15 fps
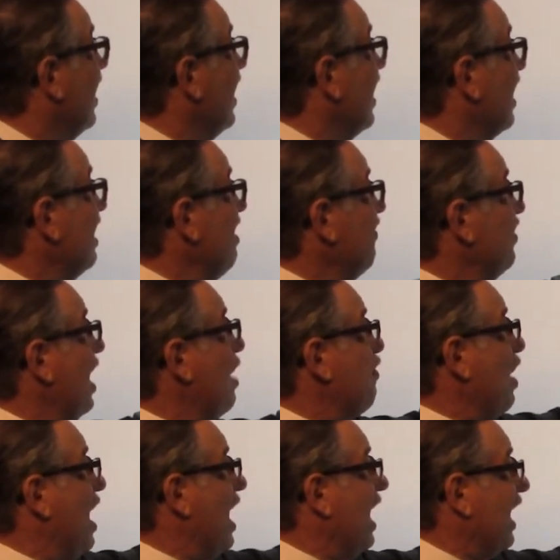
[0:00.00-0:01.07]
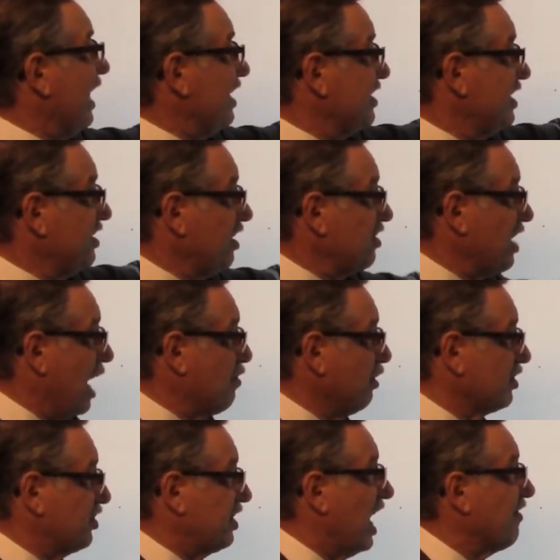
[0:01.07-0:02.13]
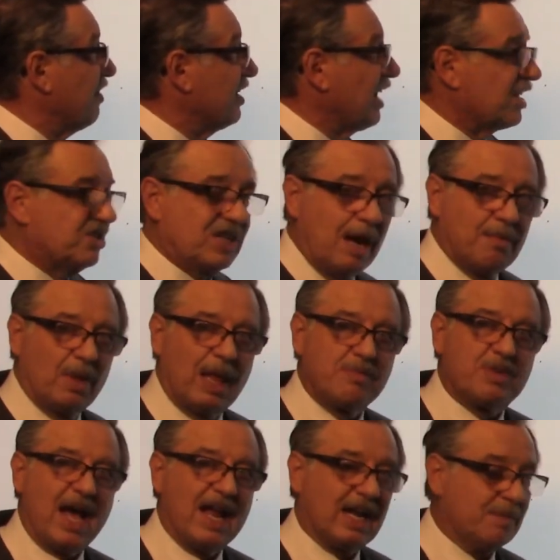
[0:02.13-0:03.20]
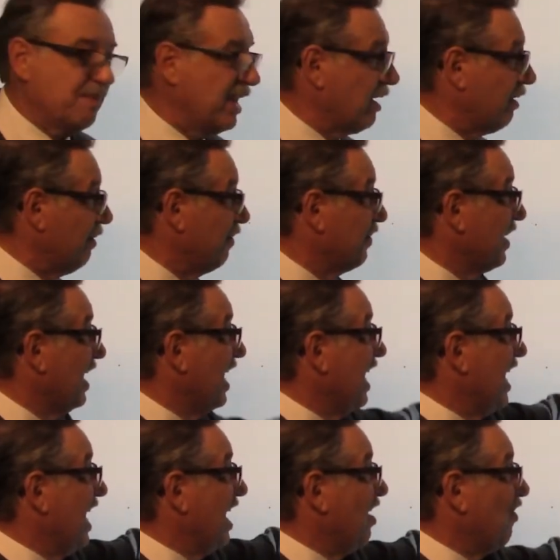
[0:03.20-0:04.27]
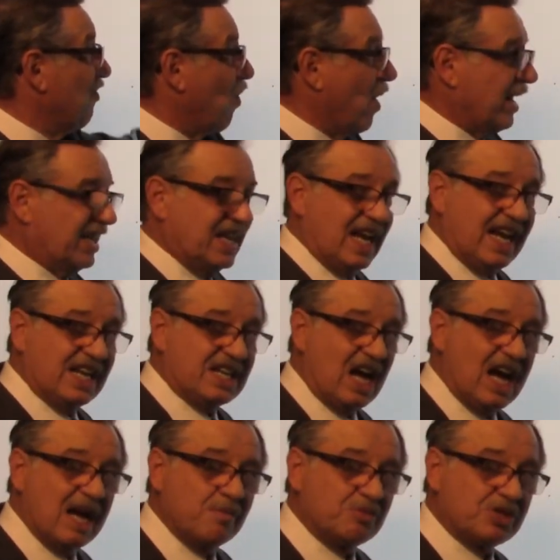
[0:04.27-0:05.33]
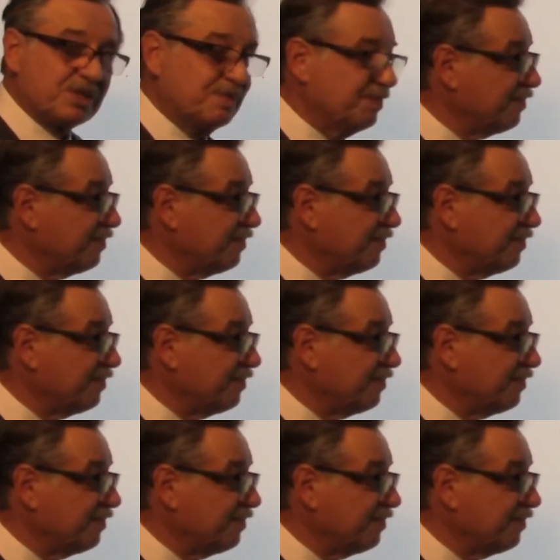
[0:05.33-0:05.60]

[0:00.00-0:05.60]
Lift up eyes. This is a double 7. That's double heptadic meter. 14 times.